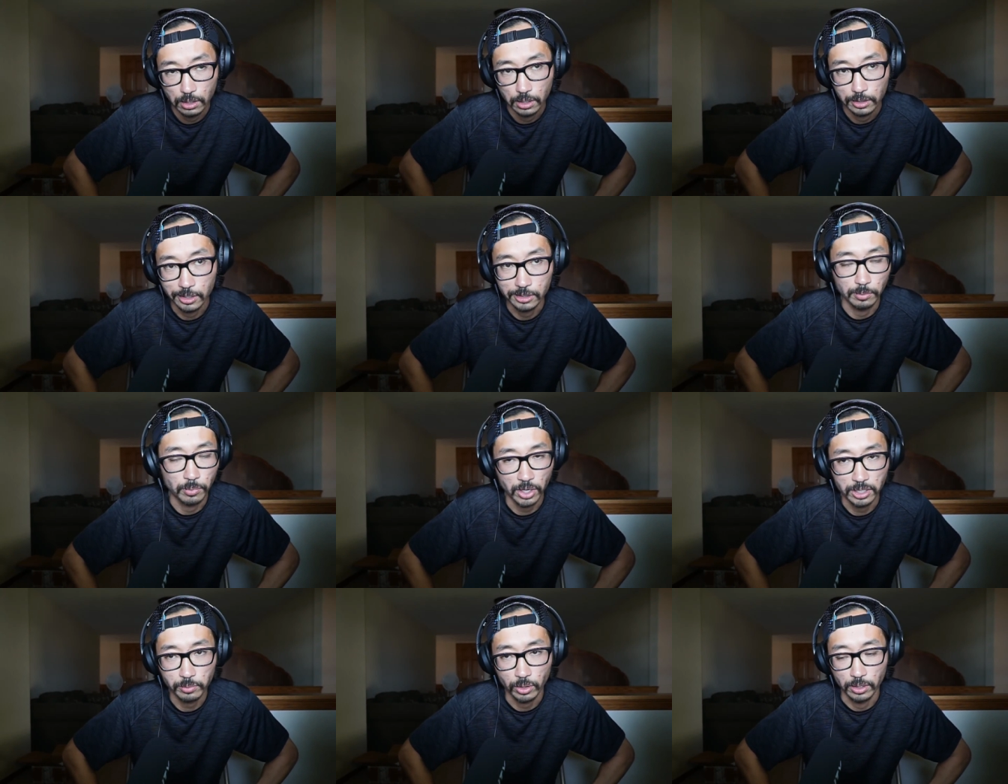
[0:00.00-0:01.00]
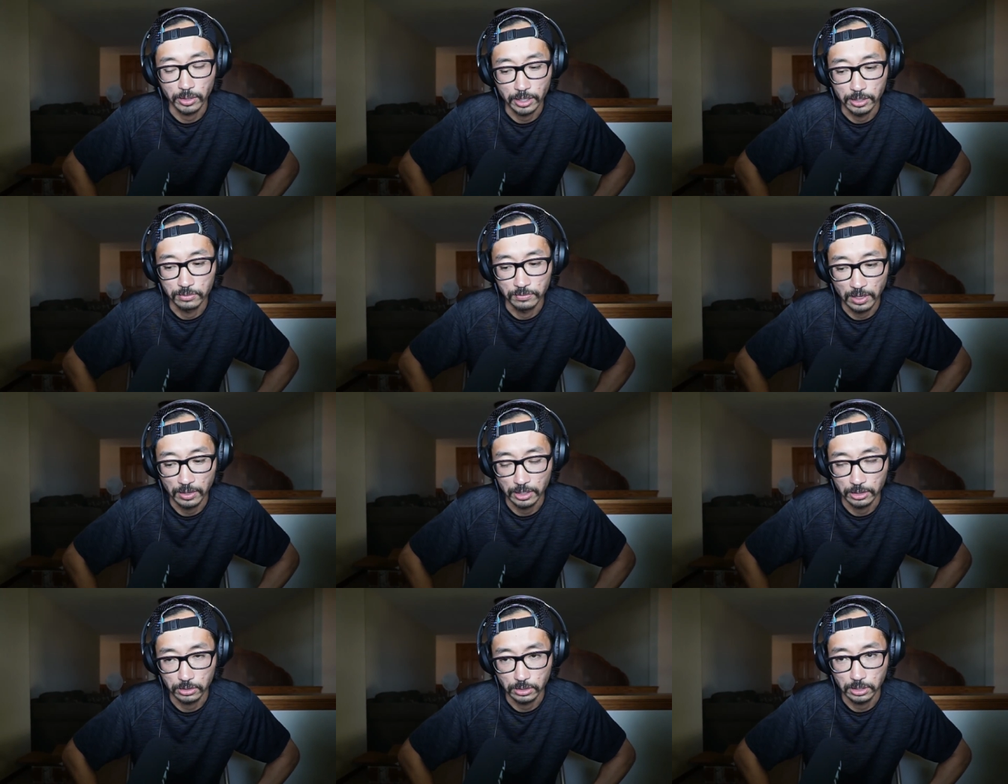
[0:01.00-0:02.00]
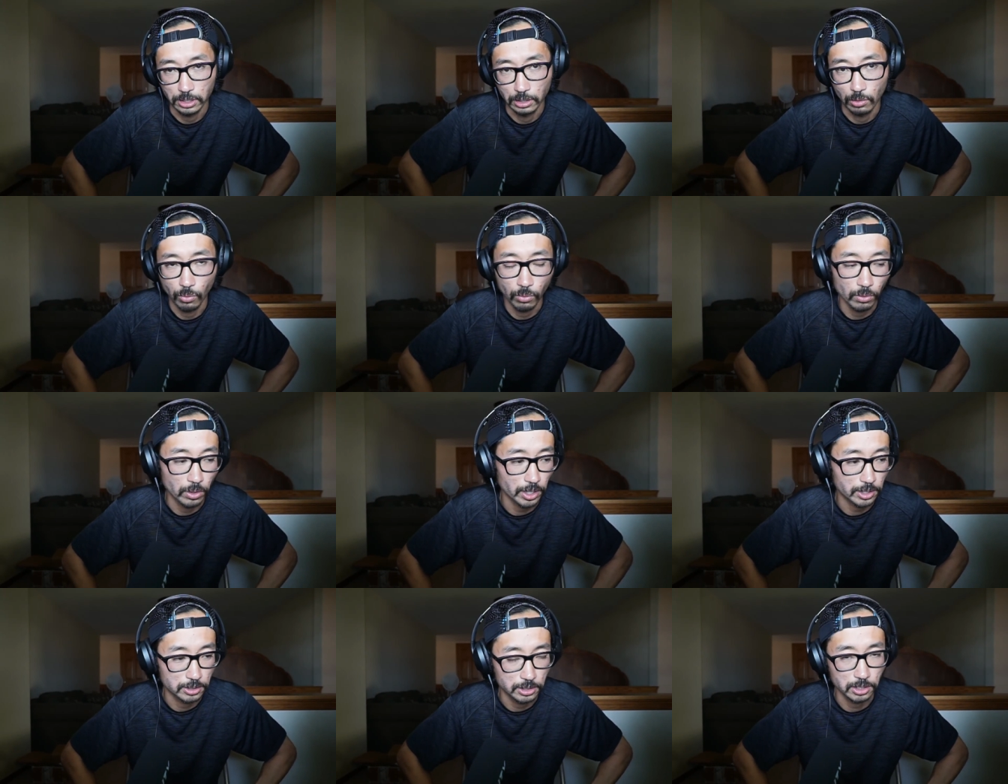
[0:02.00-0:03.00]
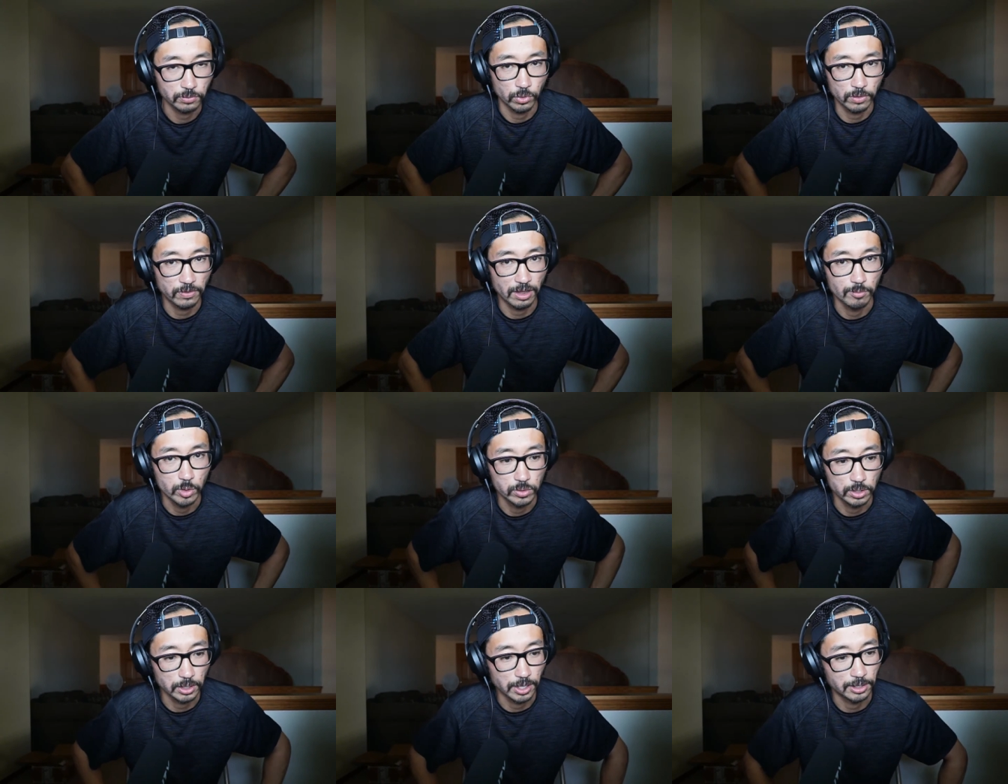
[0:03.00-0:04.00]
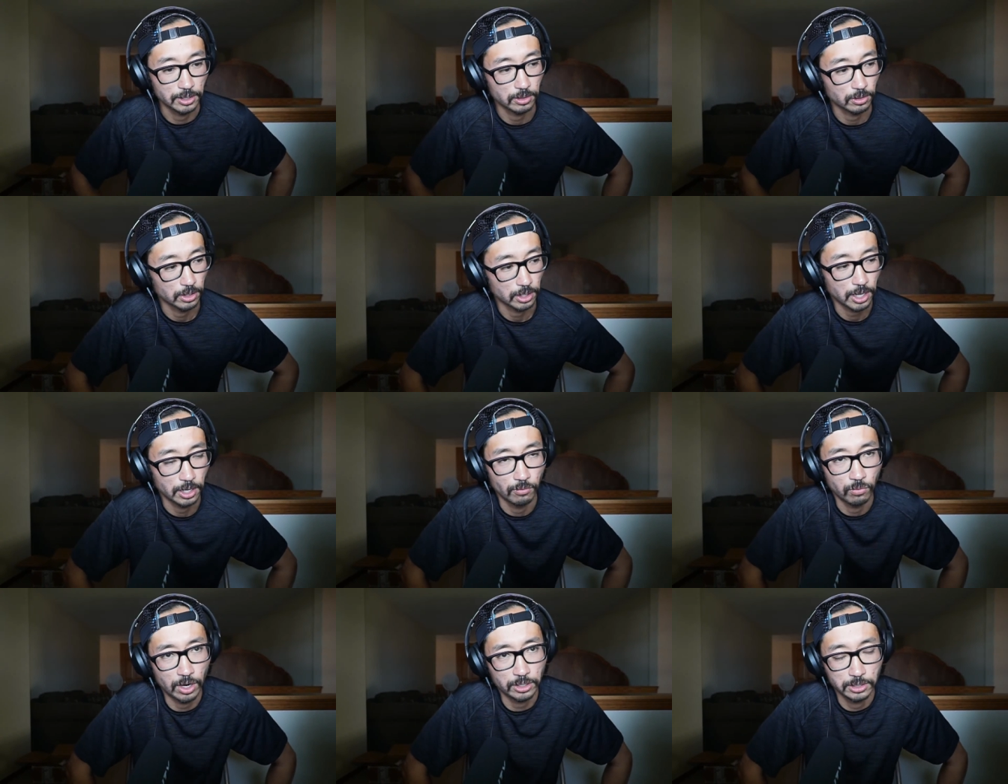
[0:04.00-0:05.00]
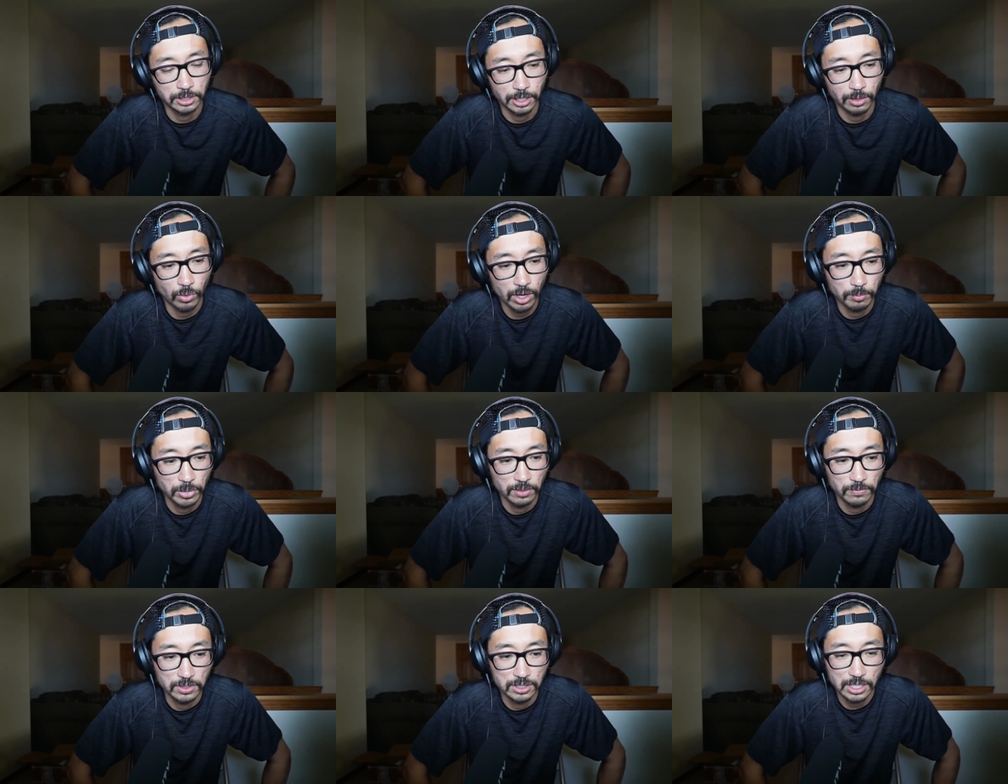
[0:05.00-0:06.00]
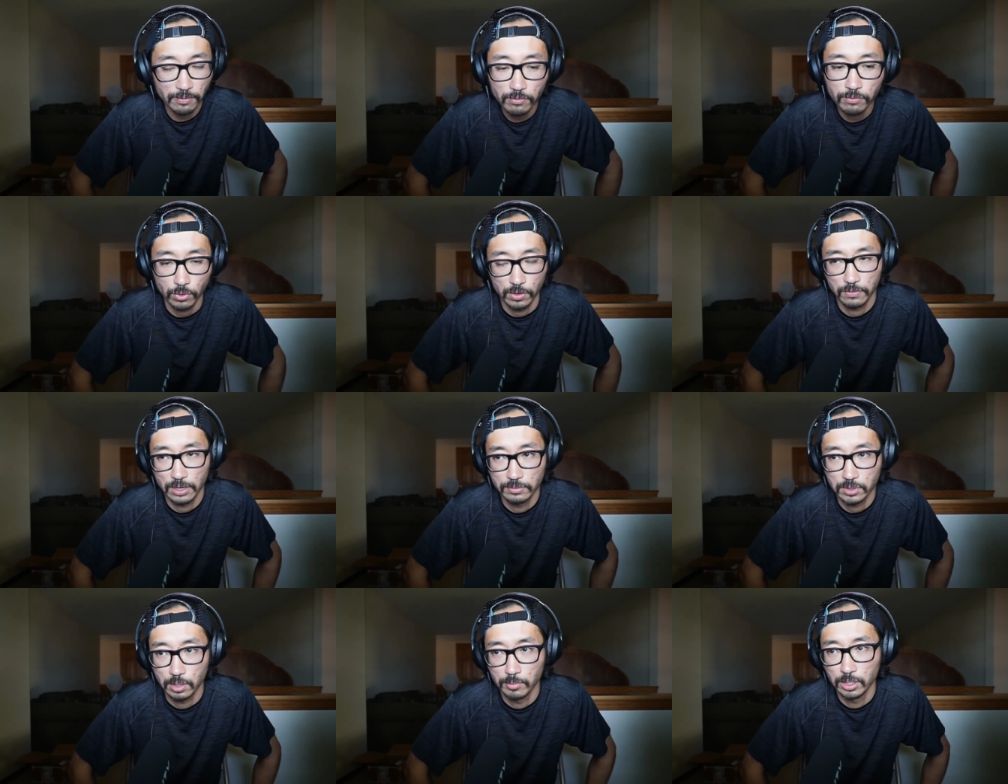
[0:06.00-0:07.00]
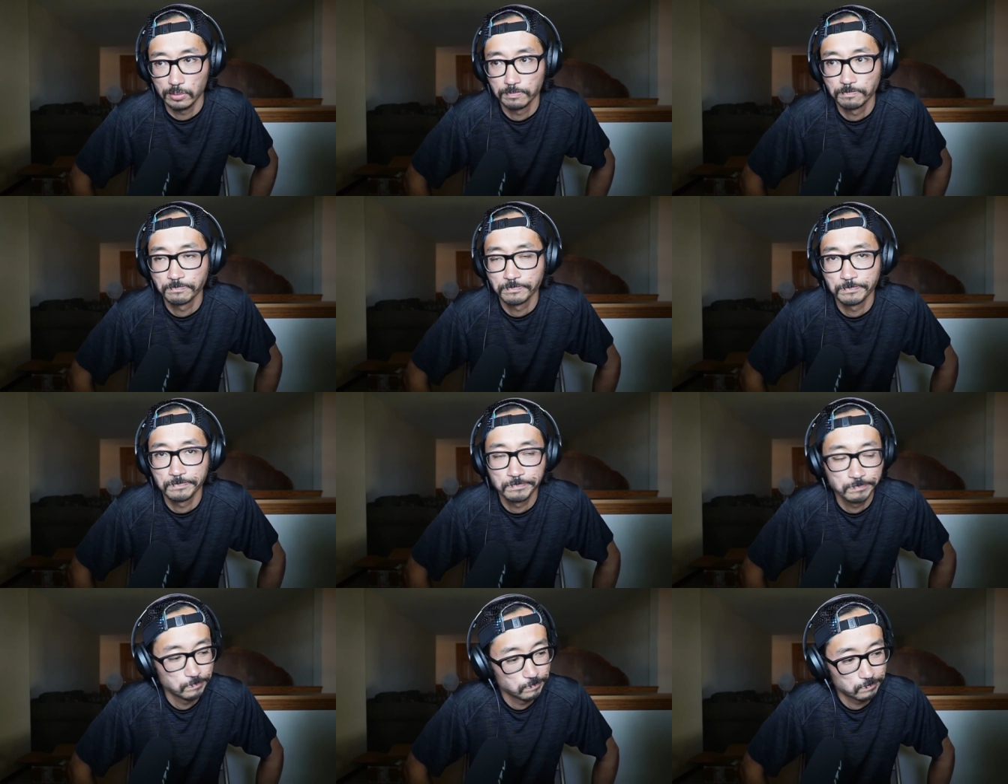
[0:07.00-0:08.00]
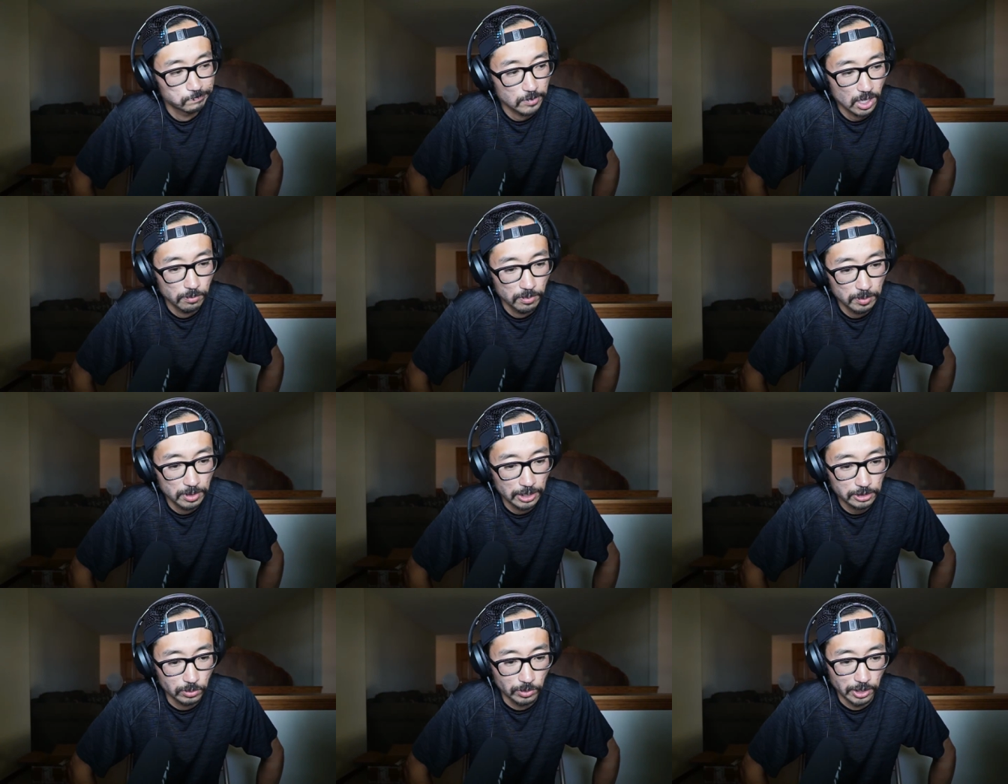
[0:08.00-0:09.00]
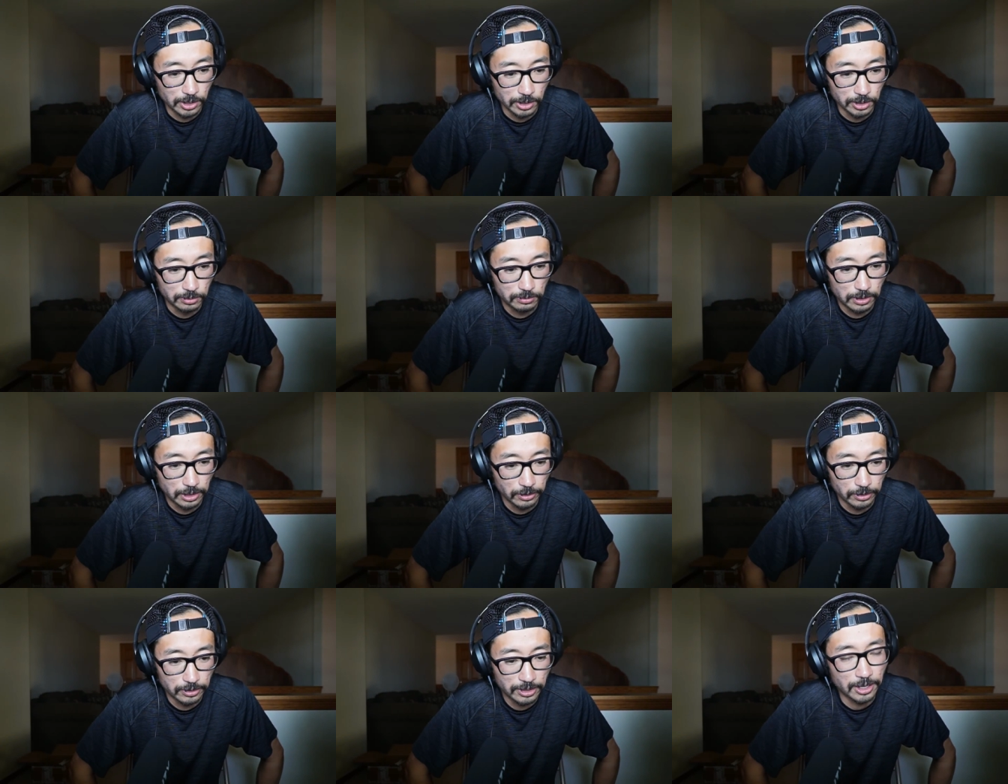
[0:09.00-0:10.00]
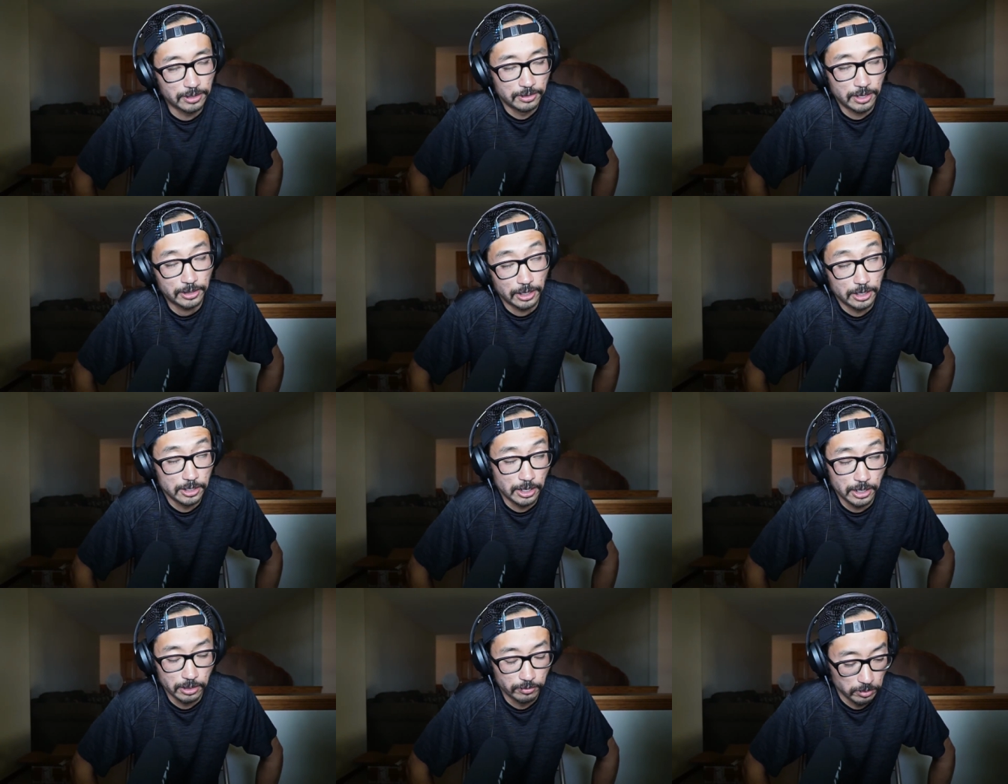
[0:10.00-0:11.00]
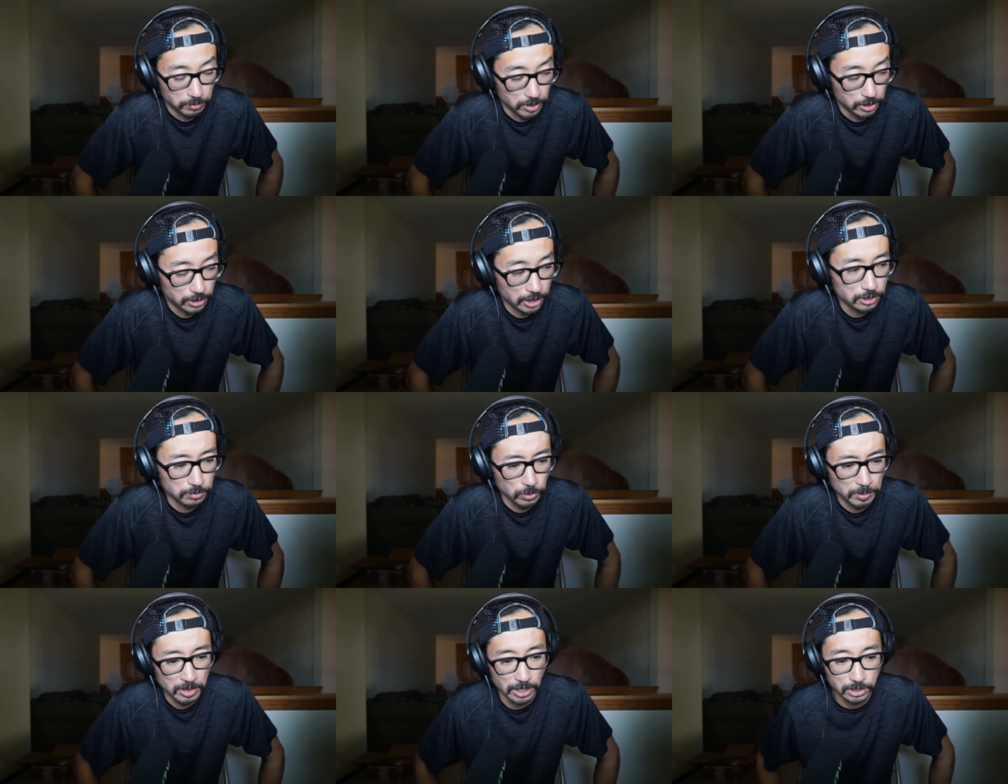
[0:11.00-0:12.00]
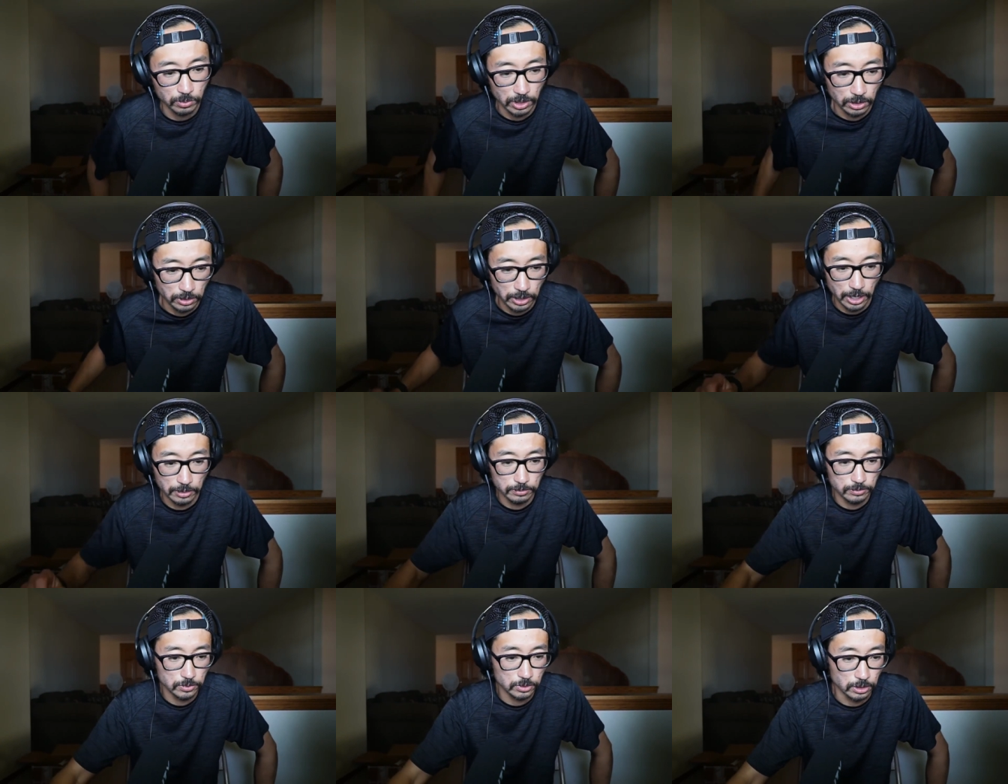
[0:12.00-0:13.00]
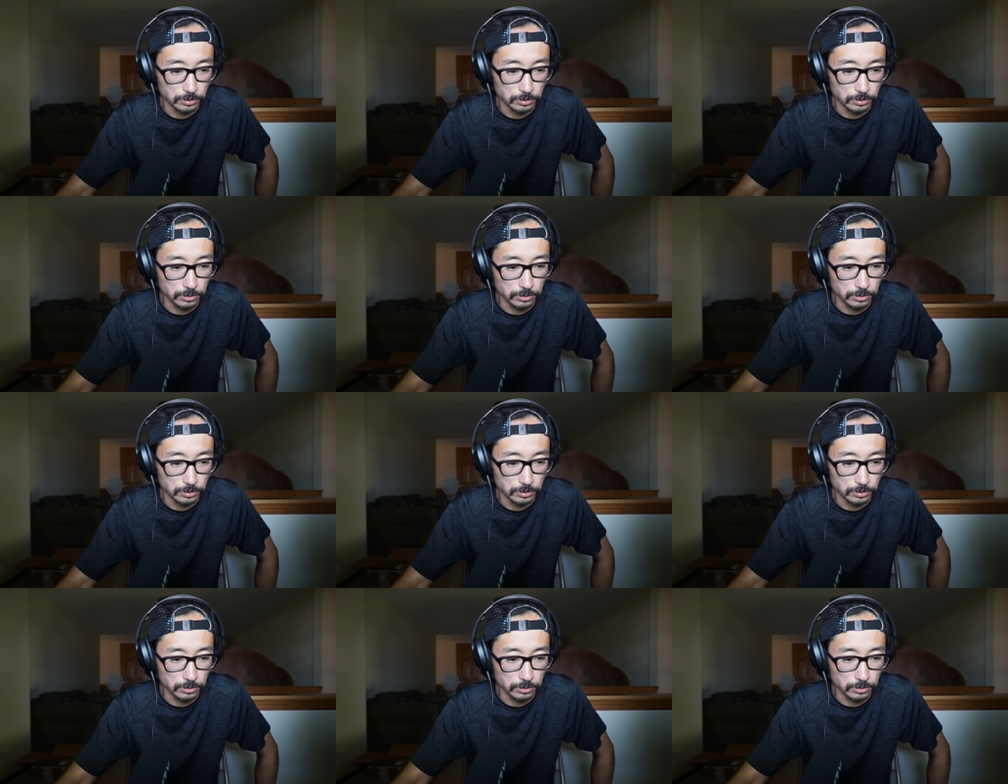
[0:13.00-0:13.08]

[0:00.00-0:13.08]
Because the price point on that is very interesting. Or like the 645 Music, I think, are the kind of watches that I want. But if a 745 is coming, Maybe that's the one I need. I don't, not that I need any of them, but that's, maybe that's the one I'll look at. So,